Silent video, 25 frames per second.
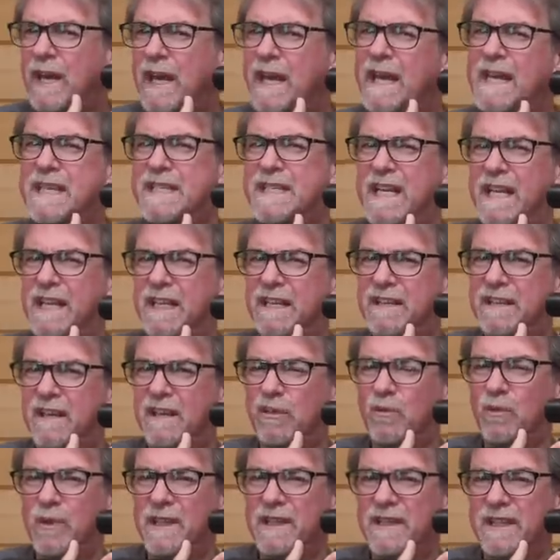hit
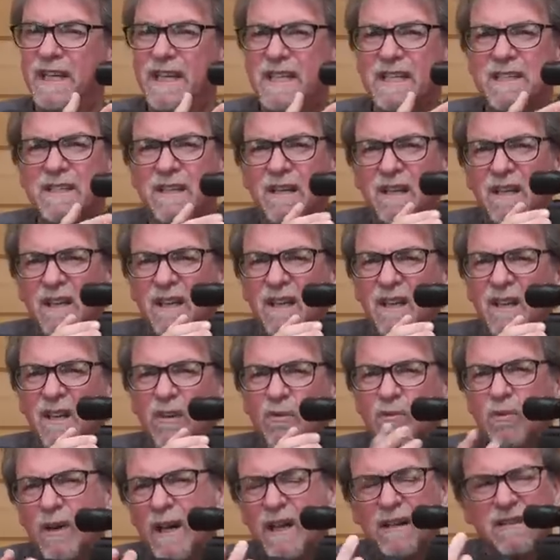anything with this?
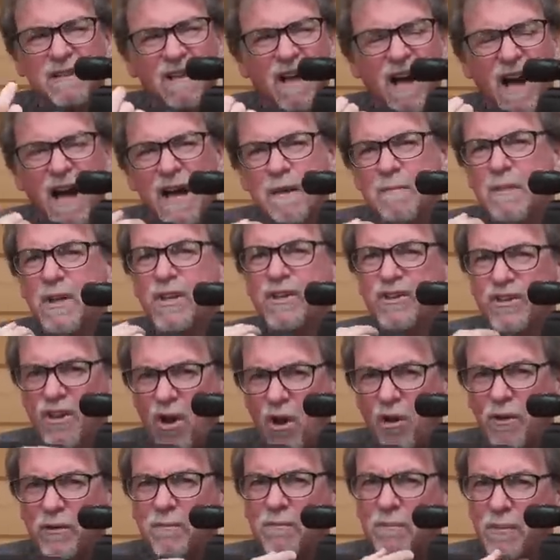Well, I'm a
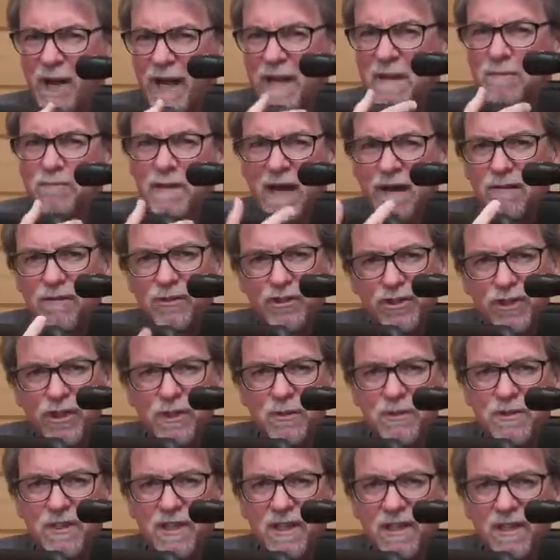non-break barrel
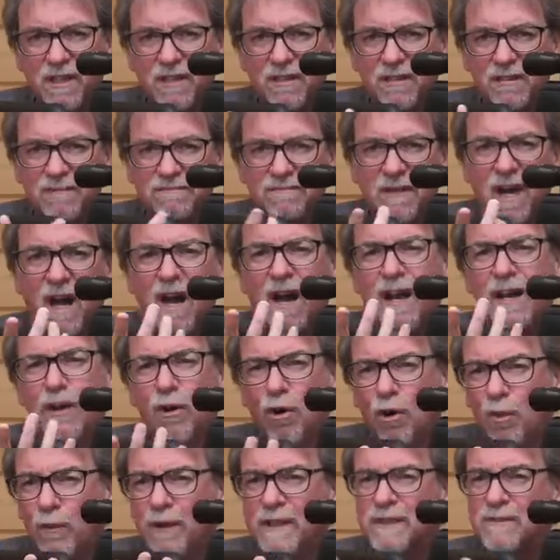shooter. I
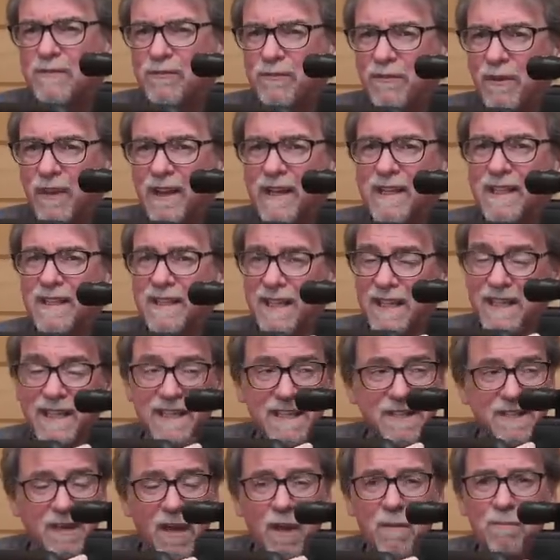always find
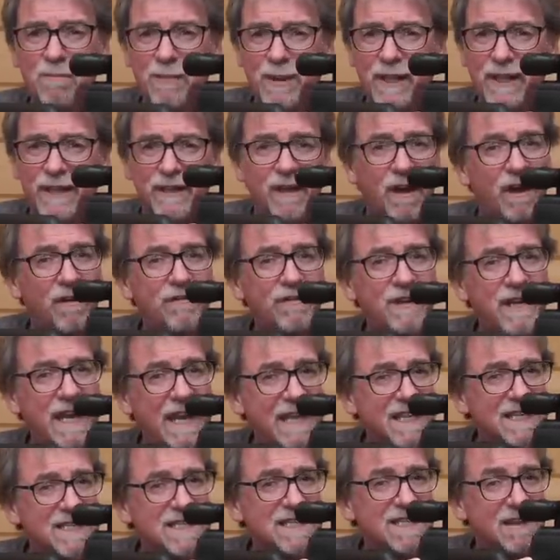these a bit of an
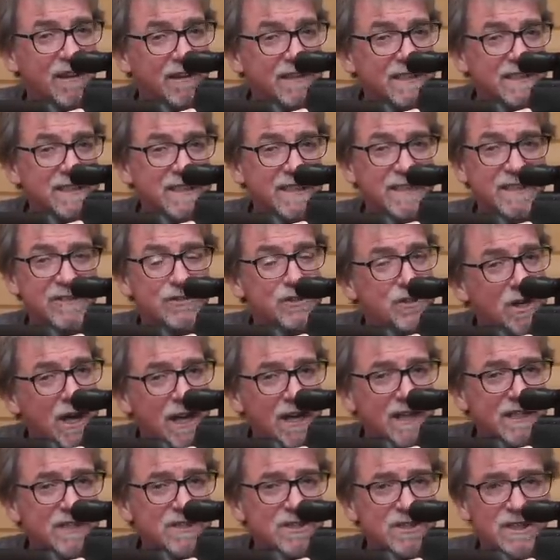exciting
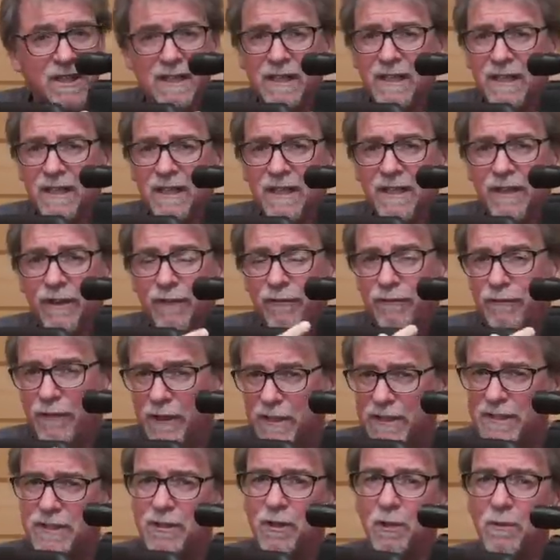challenge.
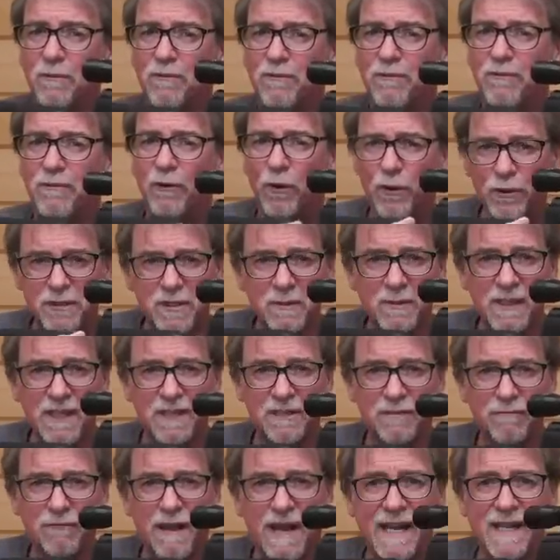First up,
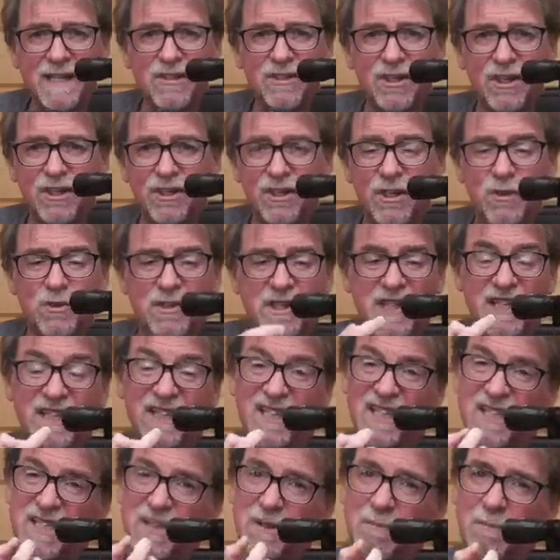40-metre range using
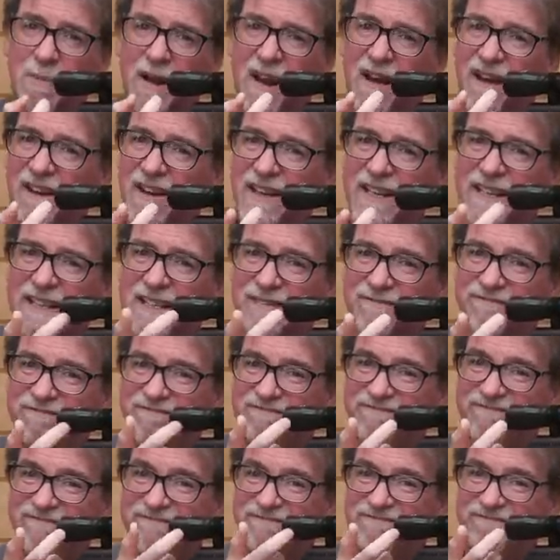the supplied
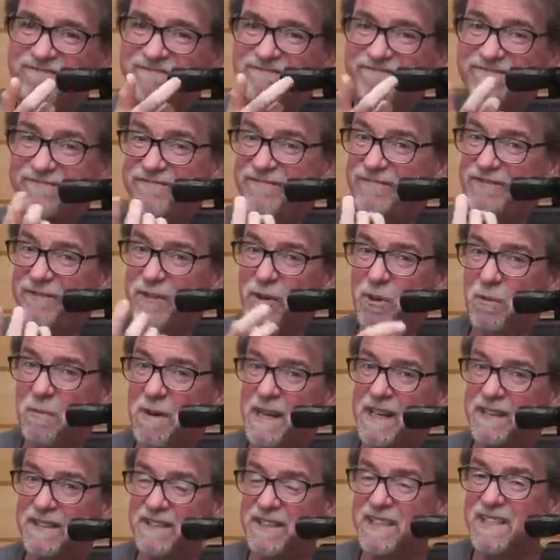
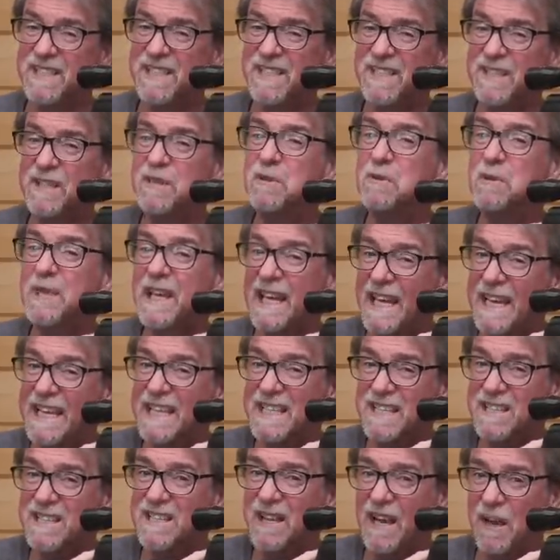4x32
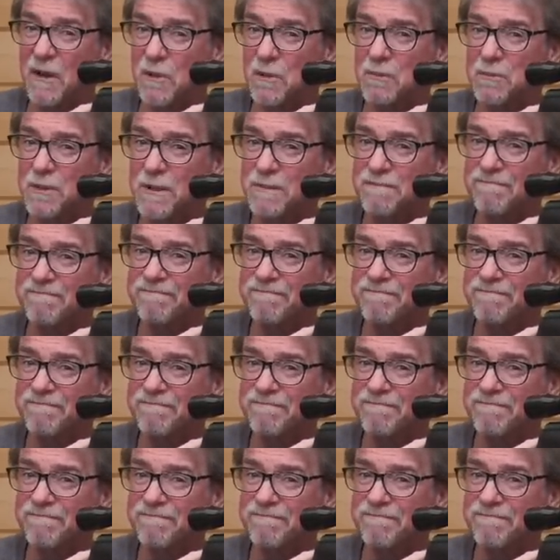kit scope.